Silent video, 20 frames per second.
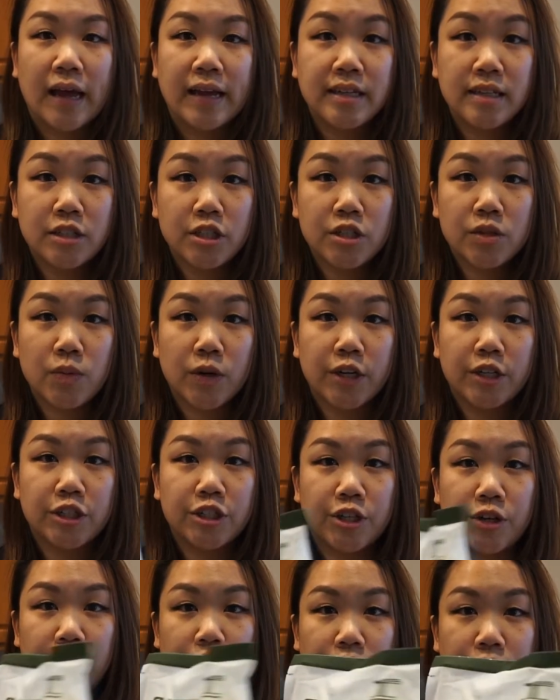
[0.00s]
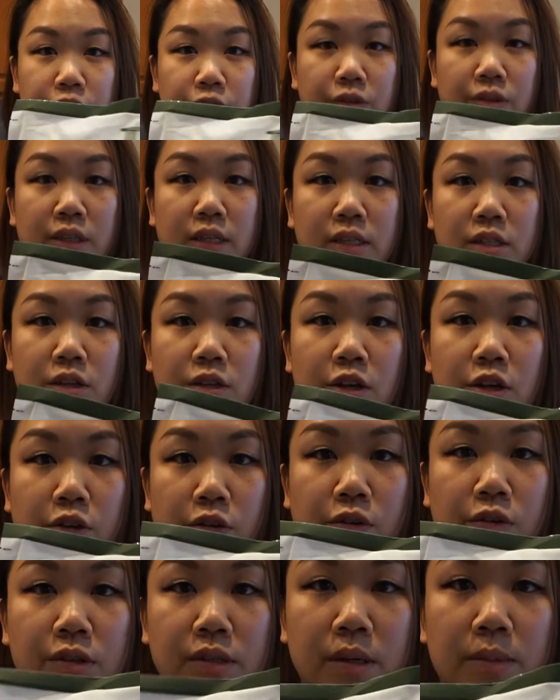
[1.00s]
I did just want to show you too, these are the
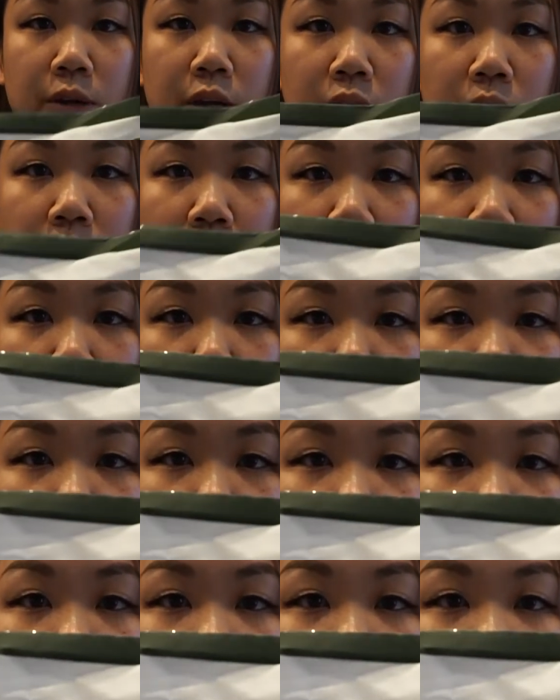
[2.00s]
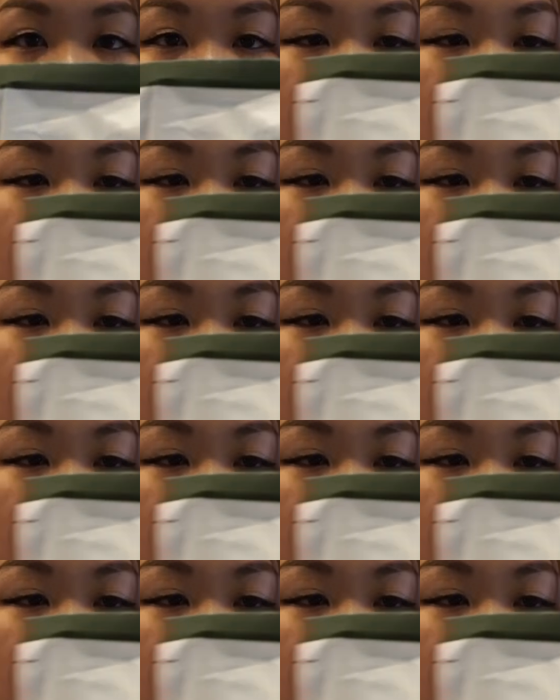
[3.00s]
noodles I'm going to be using.